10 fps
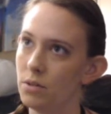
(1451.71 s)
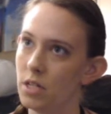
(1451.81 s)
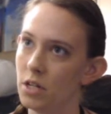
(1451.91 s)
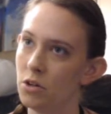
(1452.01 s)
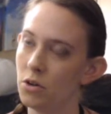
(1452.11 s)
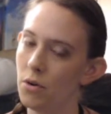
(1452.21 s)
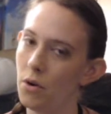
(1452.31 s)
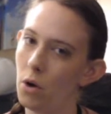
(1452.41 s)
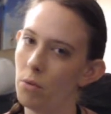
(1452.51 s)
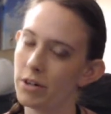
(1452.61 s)
didn't
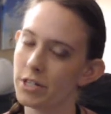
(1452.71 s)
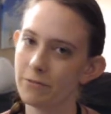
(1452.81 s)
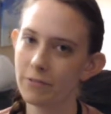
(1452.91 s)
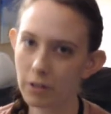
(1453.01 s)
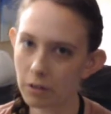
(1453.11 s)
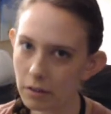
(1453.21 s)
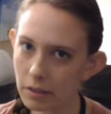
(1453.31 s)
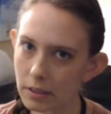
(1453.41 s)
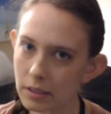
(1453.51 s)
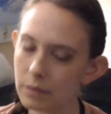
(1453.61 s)
know were difficult
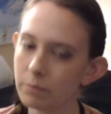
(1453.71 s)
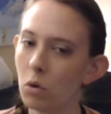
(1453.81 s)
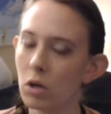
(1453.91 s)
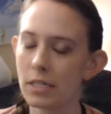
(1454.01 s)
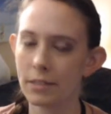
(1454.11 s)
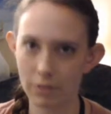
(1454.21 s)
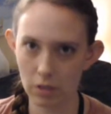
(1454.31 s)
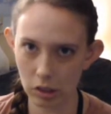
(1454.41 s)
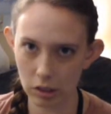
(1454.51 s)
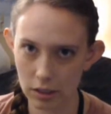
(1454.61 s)
more
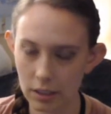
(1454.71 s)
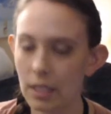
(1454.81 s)
difficult.